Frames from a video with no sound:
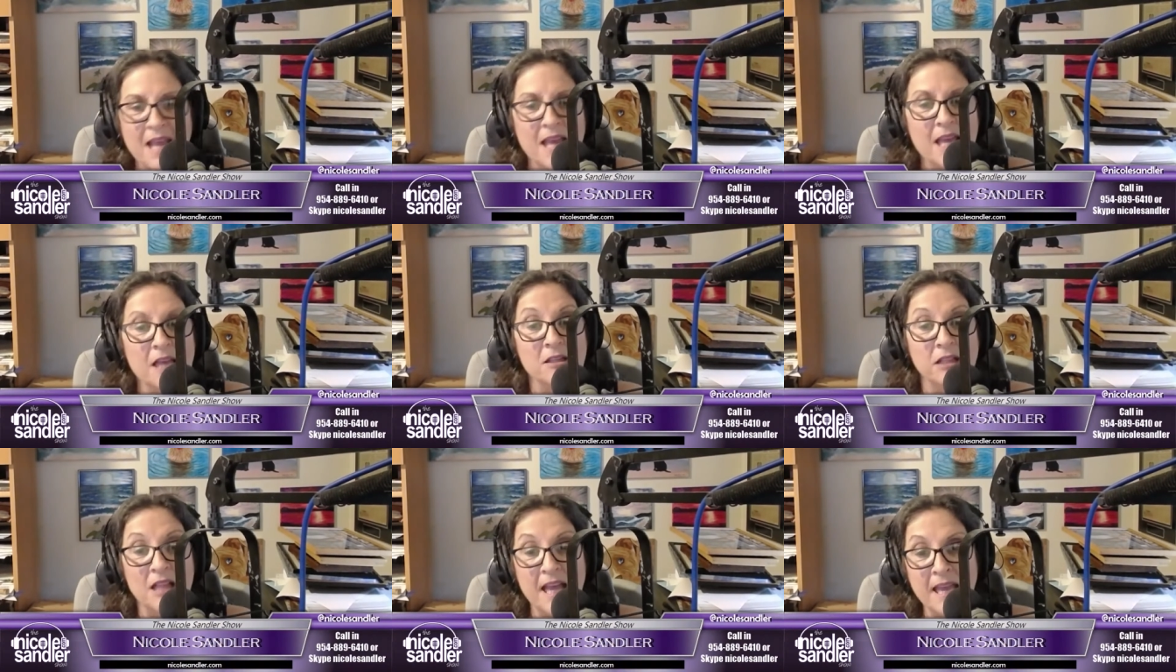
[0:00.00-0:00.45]

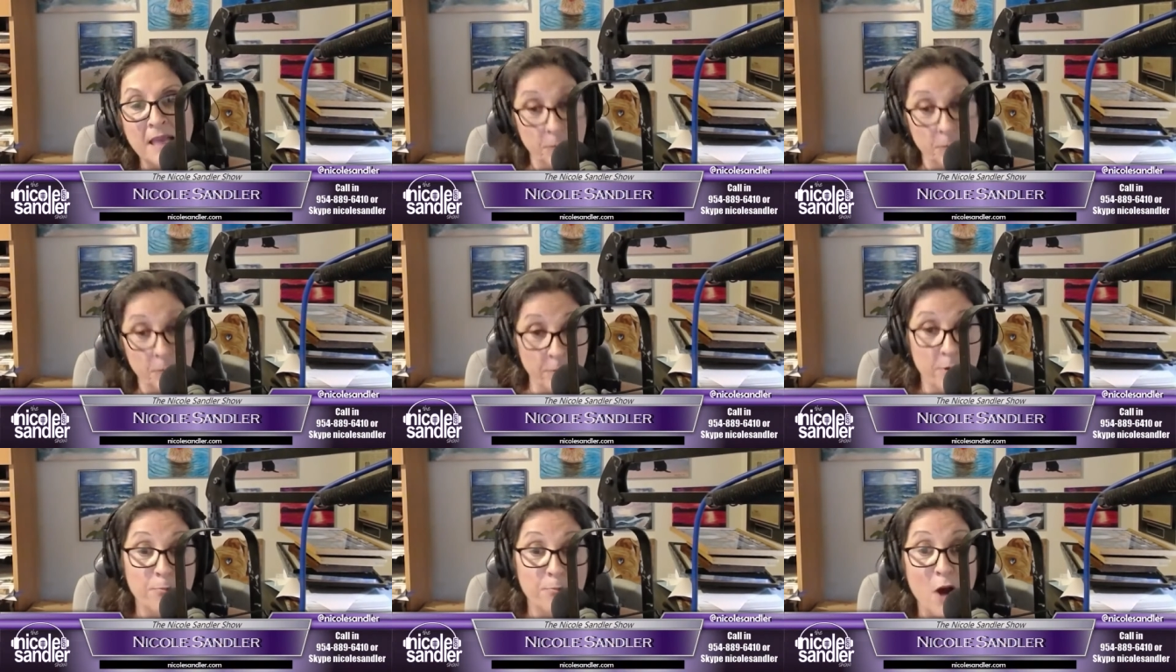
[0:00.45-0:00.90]
He
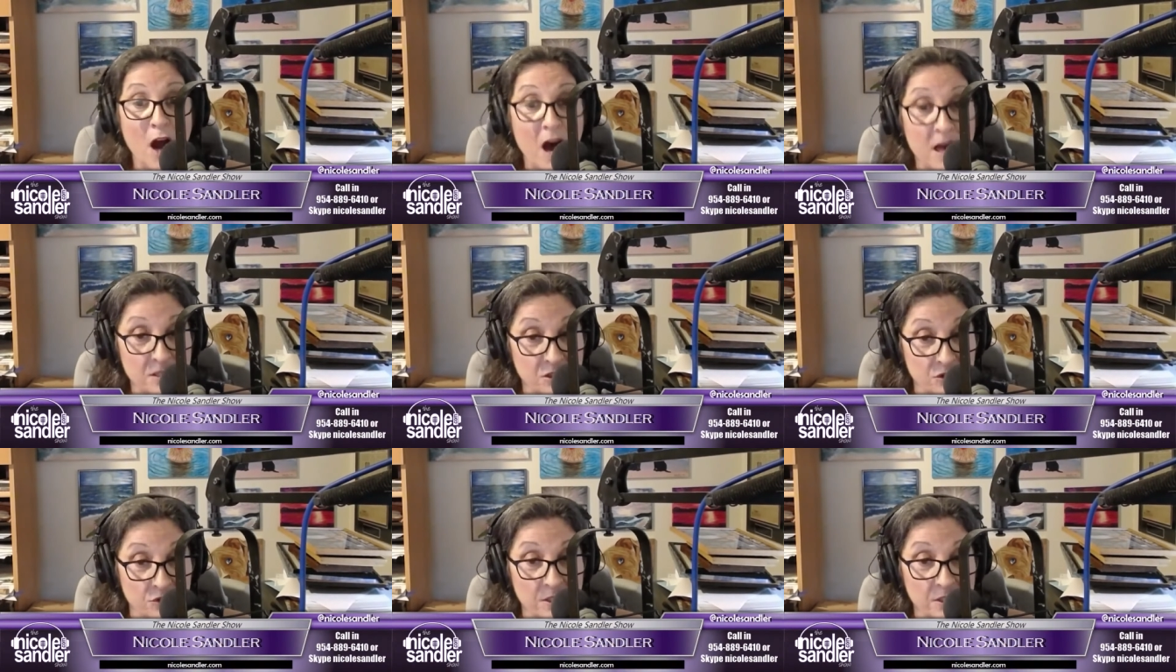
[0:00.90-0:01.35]
claimed
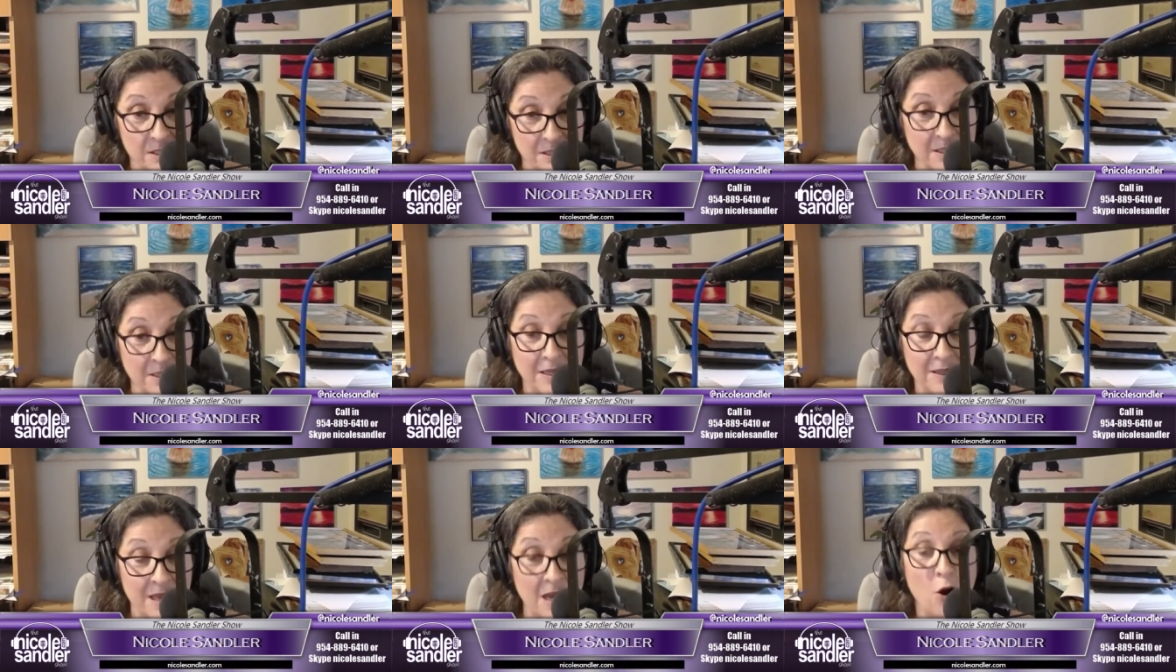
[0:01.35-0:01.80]

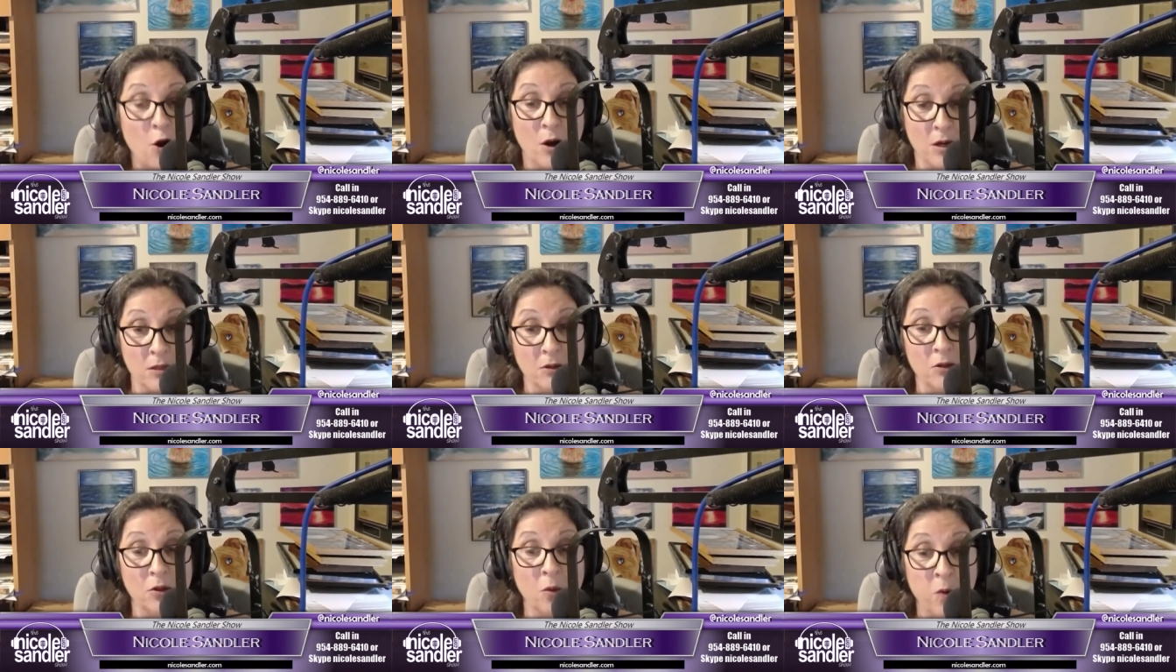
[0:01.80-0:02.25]
preposterously that
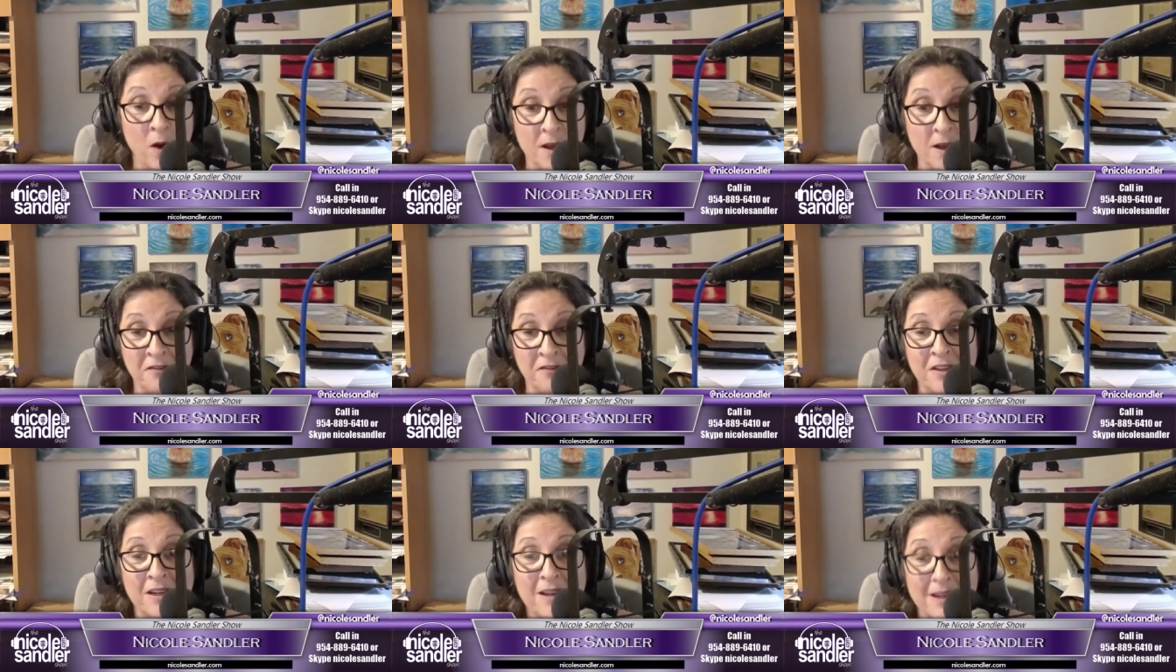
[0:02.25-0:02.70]
Article
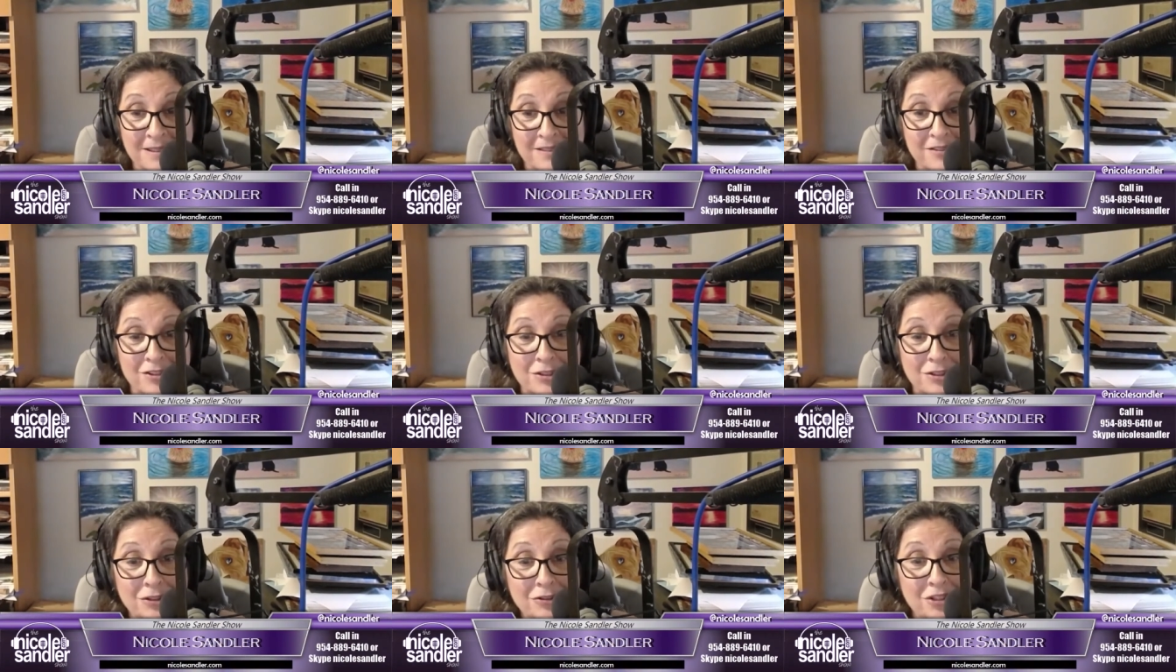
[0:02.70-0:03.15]
1 of the
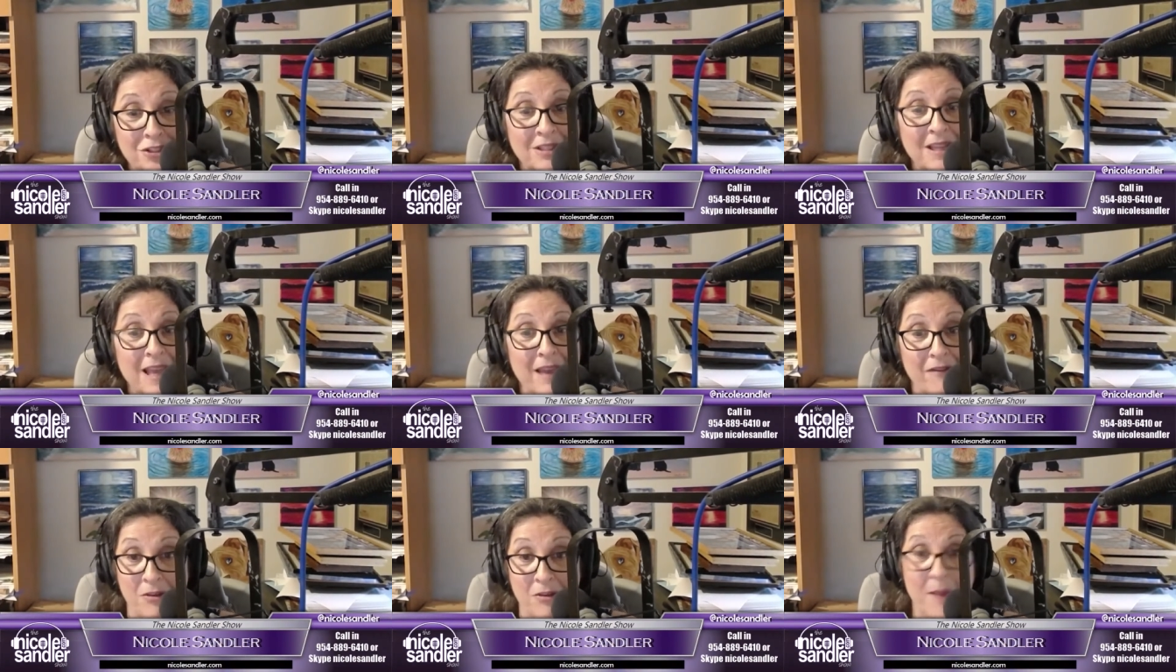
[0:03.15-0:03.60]

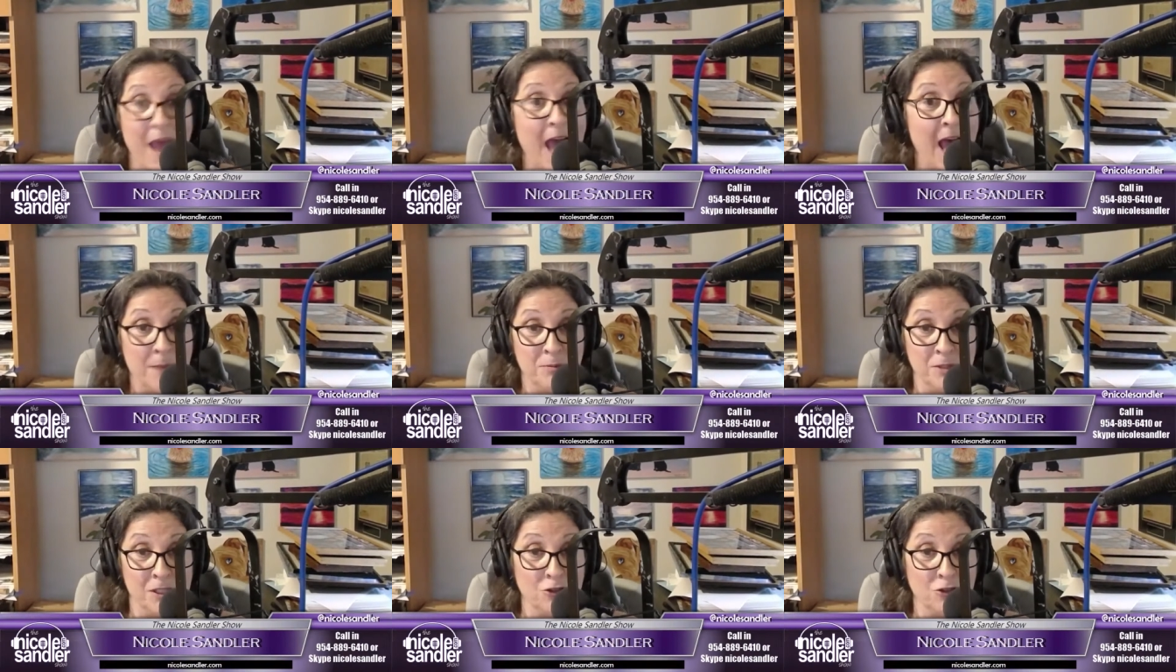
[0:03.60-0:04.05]
Constitution gave him
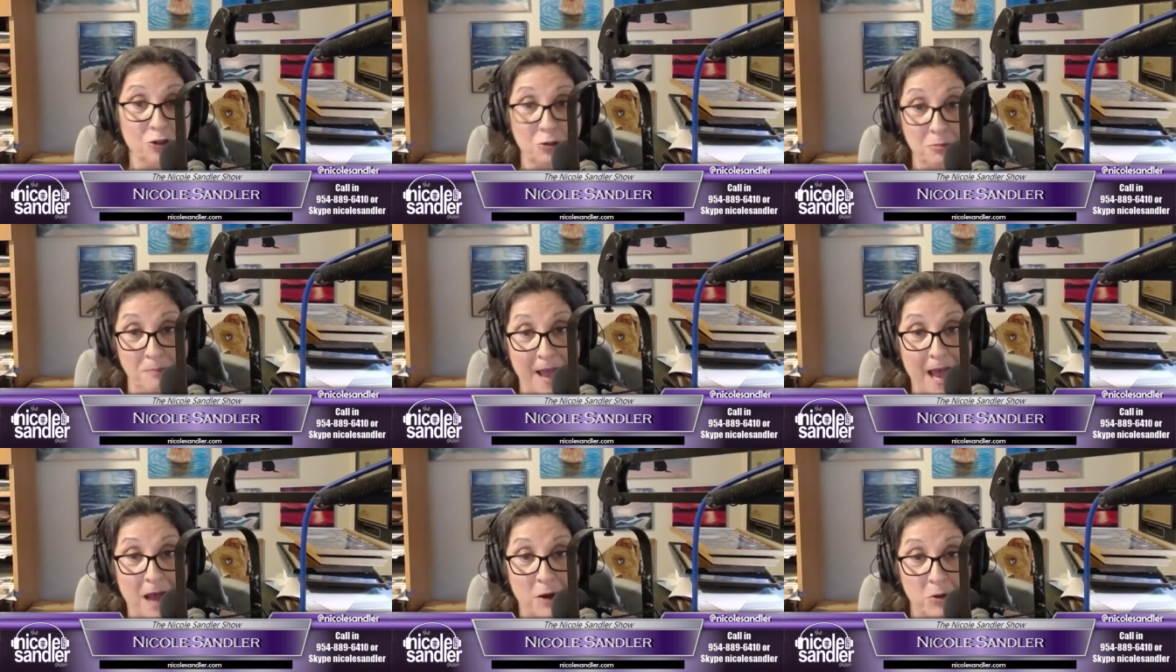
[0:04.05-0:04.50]

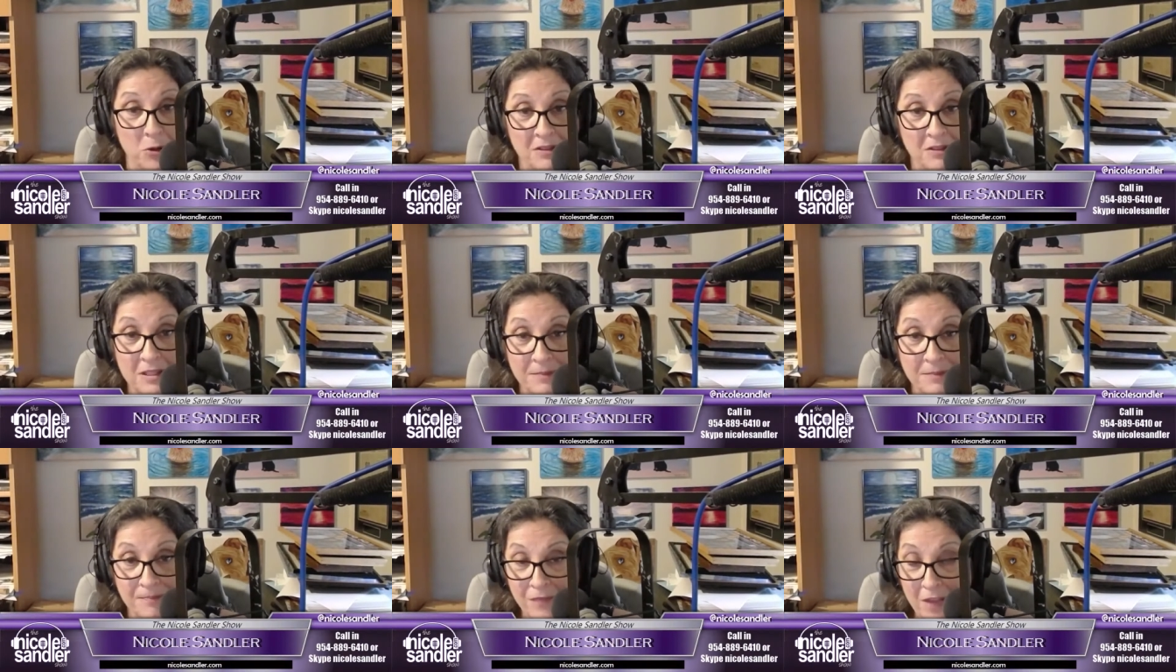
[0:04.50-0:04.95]
absolute
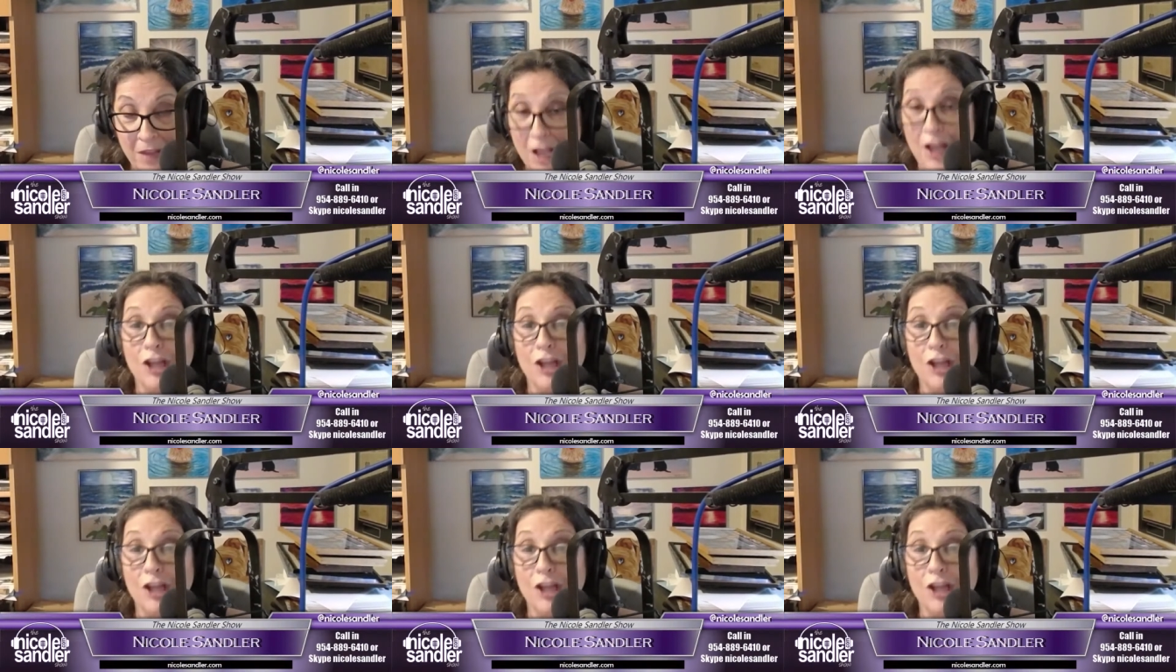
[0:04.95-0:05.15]
powers,